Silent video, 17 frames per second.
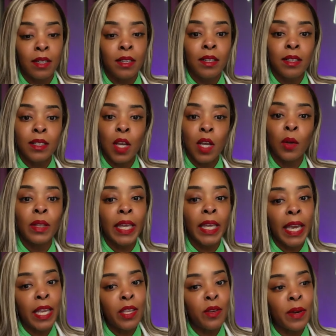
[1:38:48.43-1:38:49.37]
So
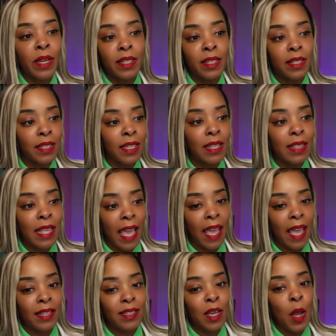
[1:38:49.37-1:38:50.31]
then you get to see
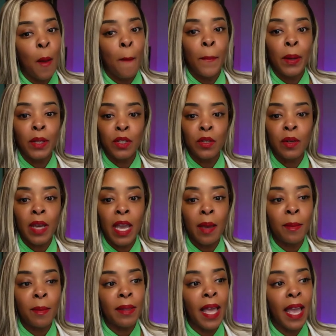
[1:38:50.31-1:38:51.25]
that, but you can't
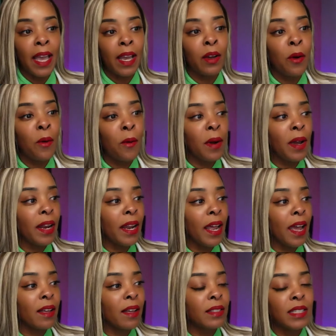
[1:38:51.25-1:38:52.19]
be like going
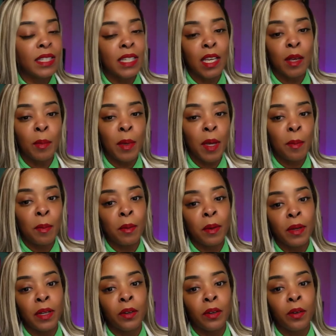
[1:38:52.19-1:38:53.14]
out seeing people in
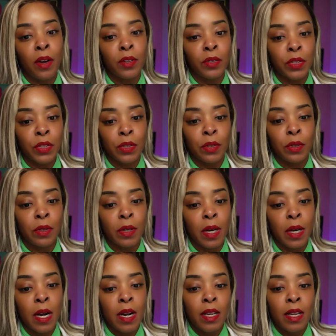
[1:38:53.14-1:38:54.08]
the grocery store.
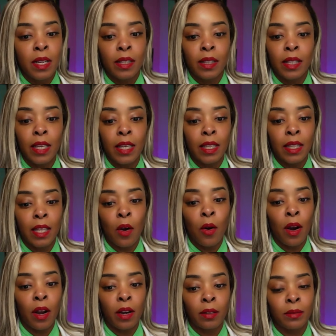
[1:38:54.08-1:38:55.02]
Then or
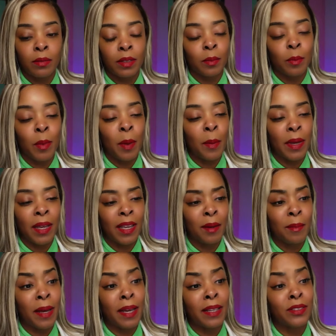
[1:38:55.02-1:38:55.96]
I mean
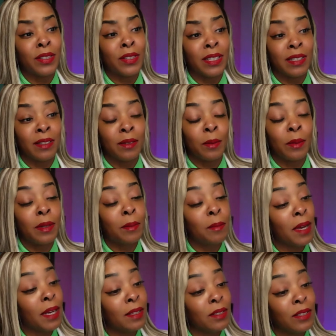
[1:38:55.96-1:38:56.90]
anybody dressed
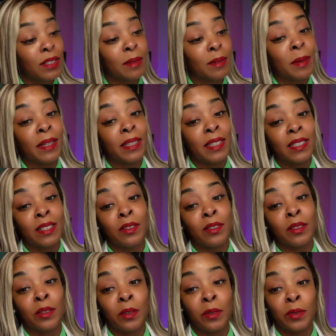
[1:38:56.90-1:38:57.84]
anybody dressed up like this to go to the
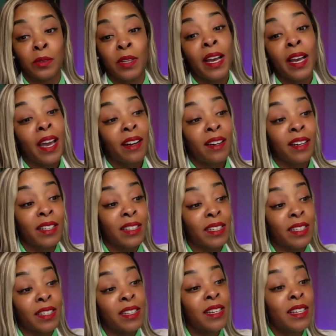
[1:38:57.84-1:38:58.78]
grocery store. I got a
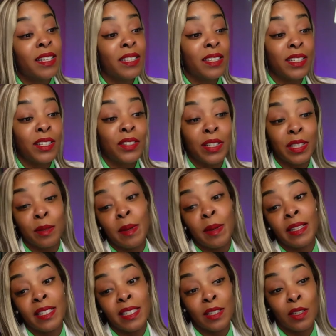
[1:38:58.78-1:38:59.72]
auntie, she dressed up like
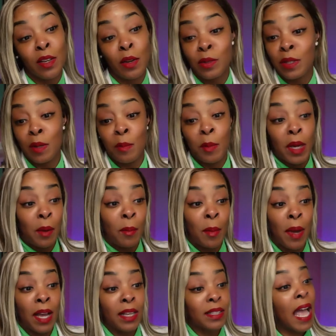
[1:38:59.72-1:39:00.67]
this to go to the
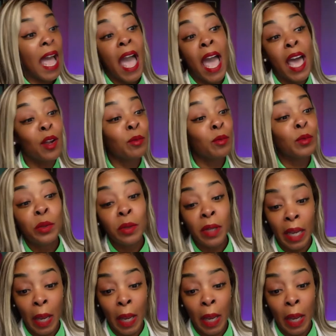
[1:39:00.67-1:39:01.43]
mailbox. I don't do that.